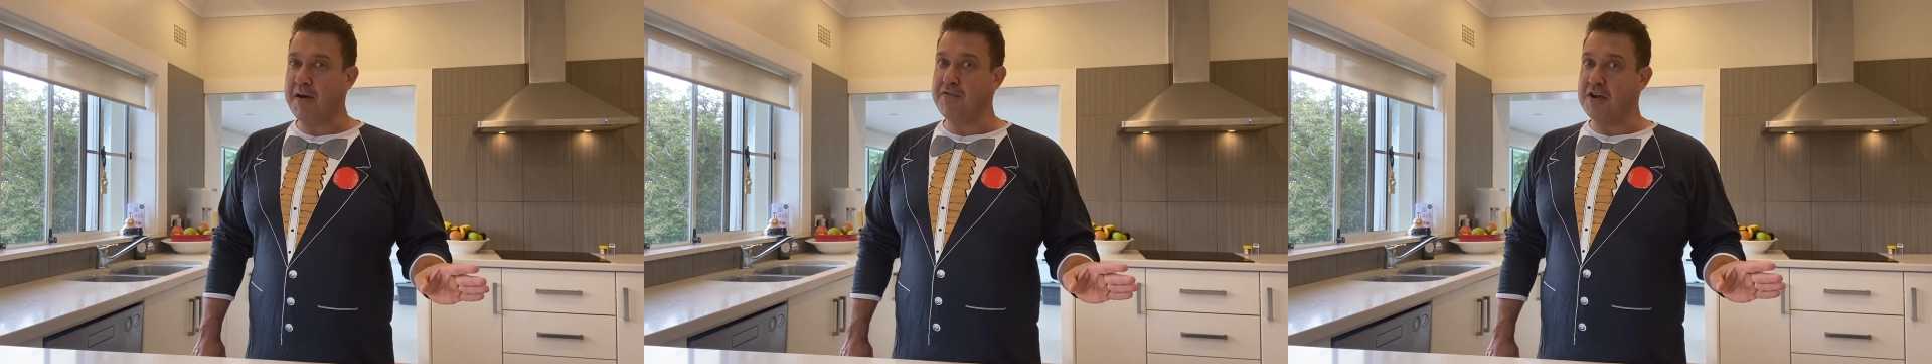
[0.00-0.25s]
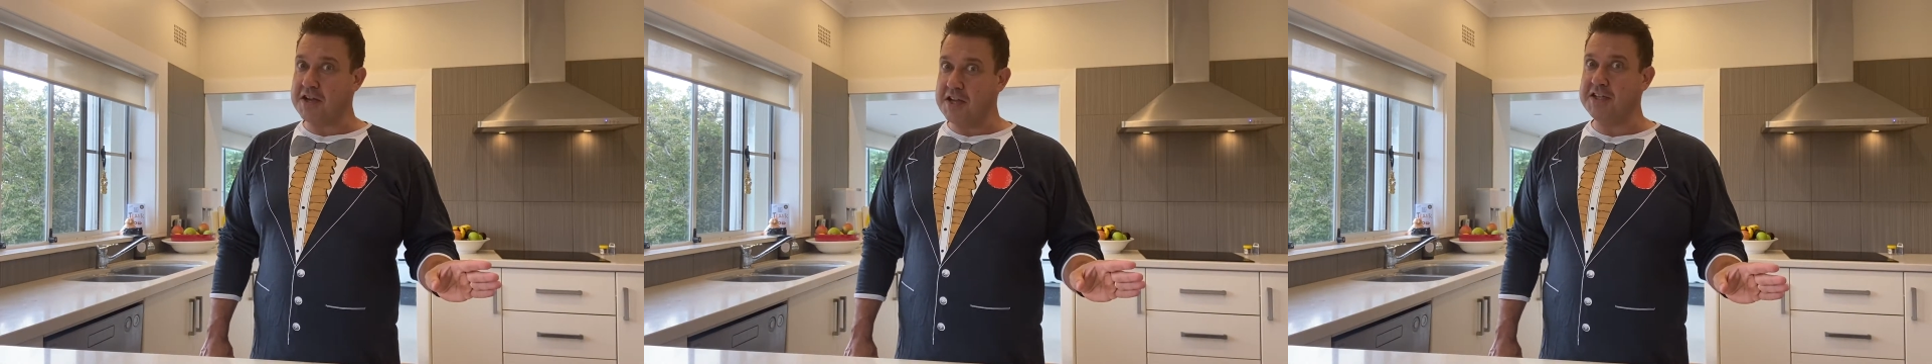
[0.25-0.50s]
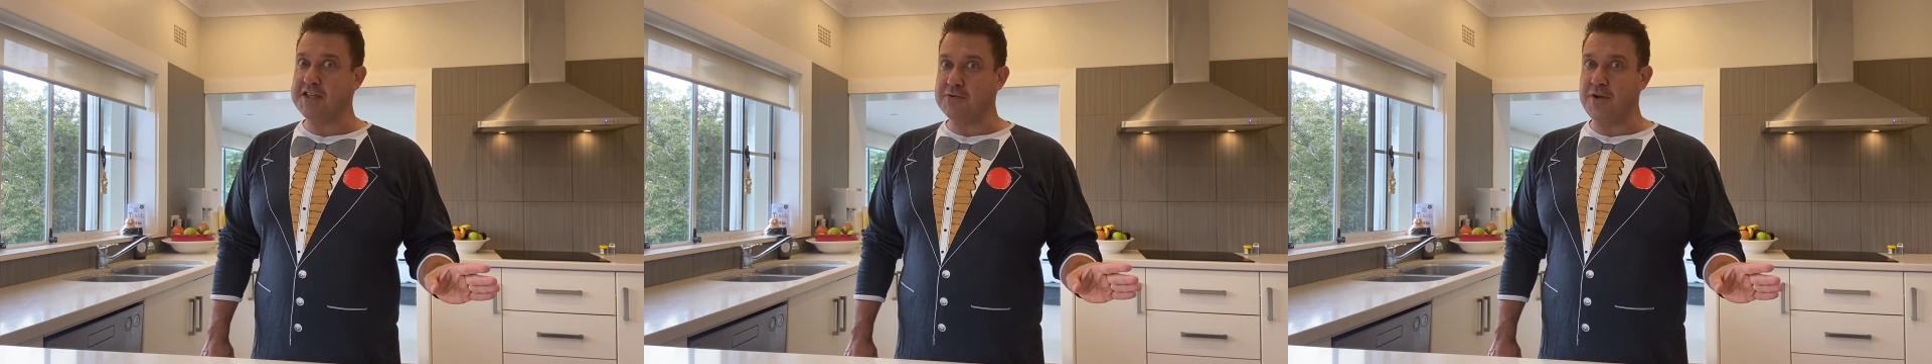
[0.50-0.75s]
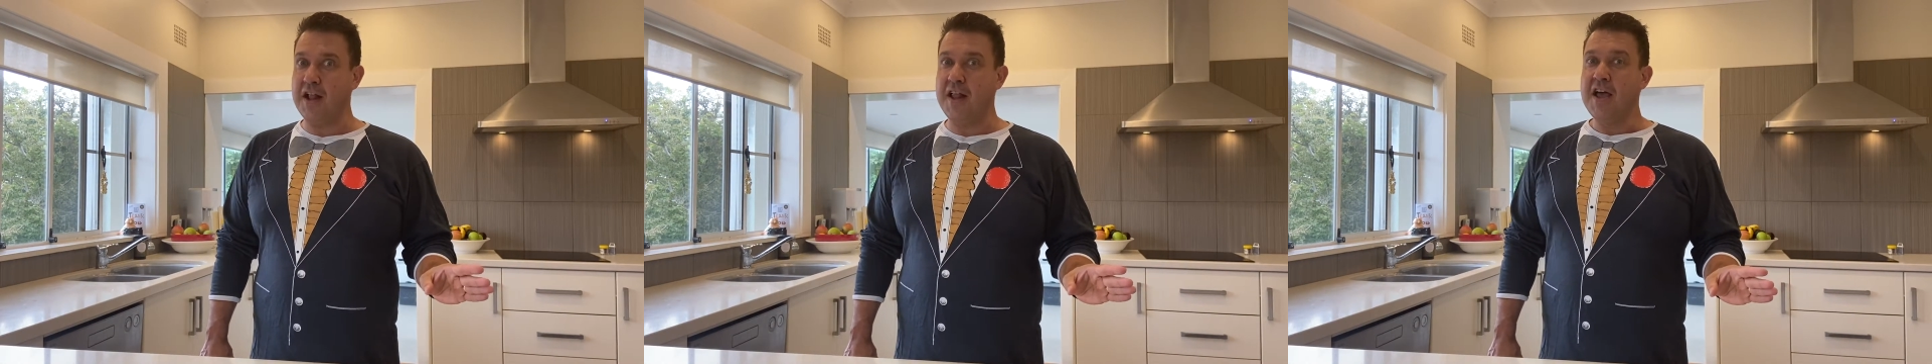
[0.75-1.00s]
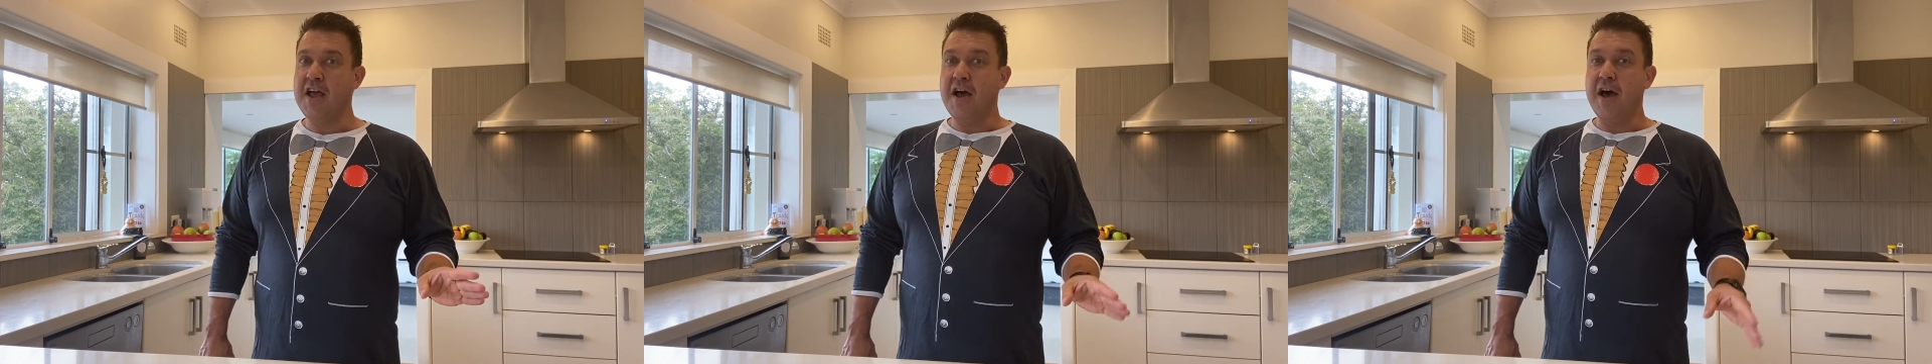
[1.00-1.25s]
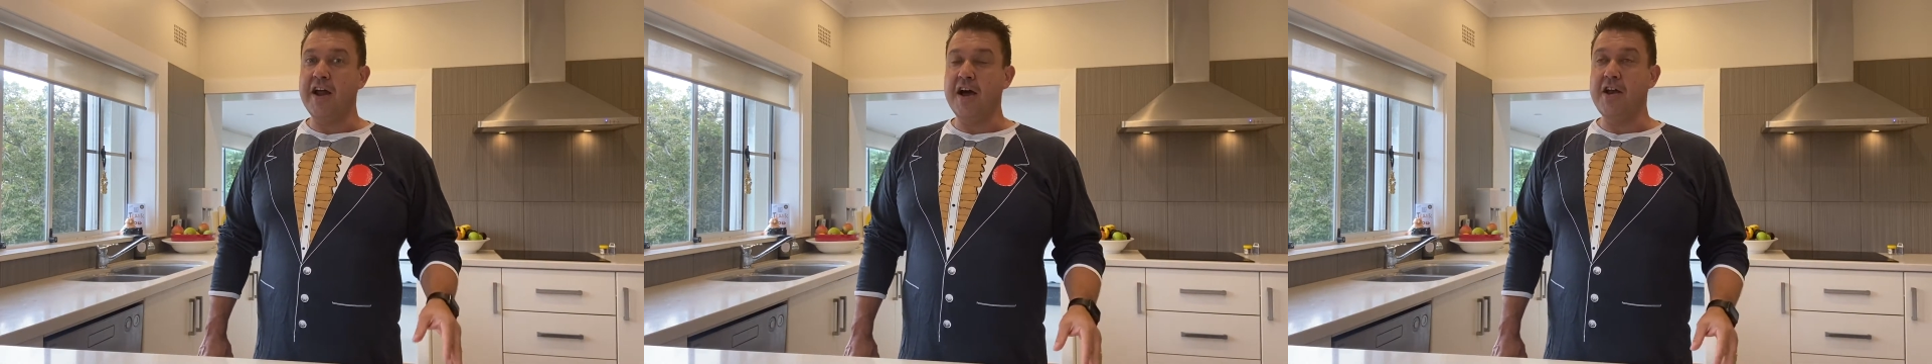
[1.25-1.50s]
I've got kids as well,
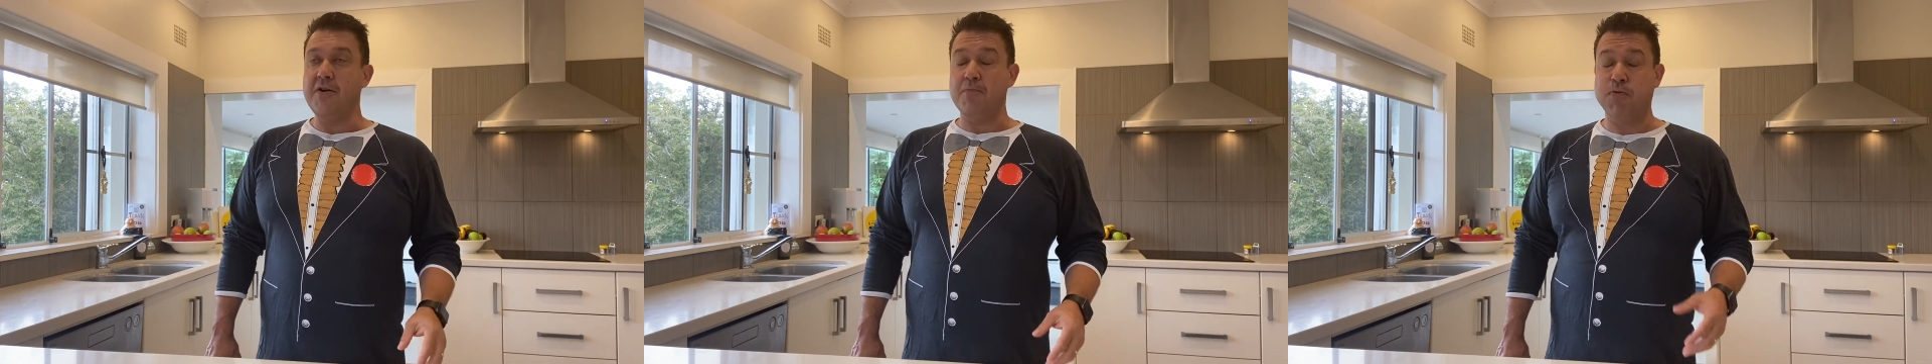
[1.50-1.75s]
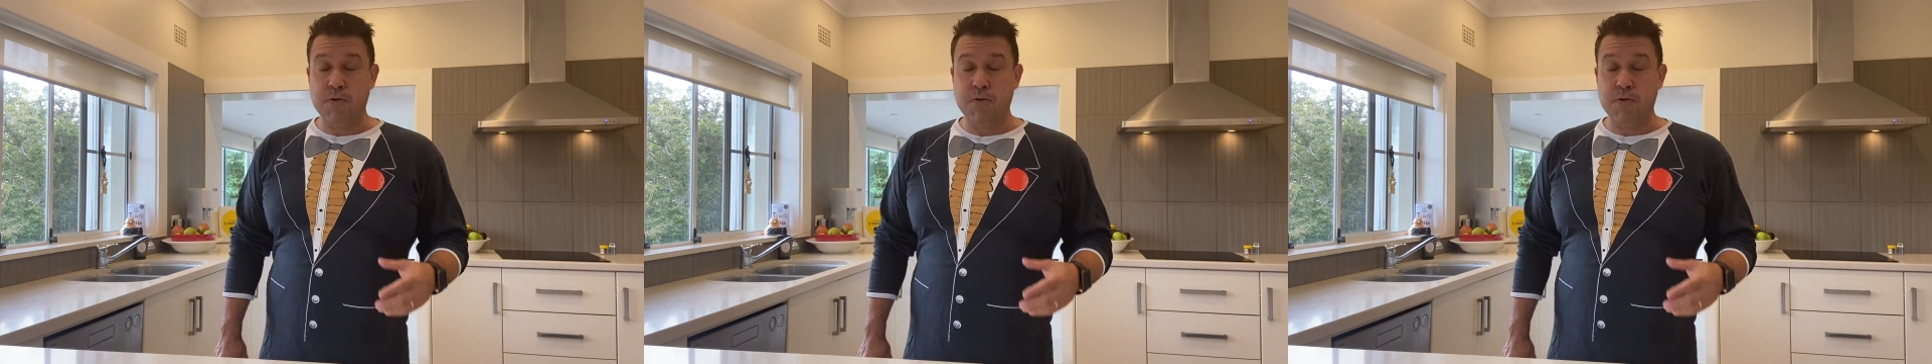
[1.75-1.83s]
and I know,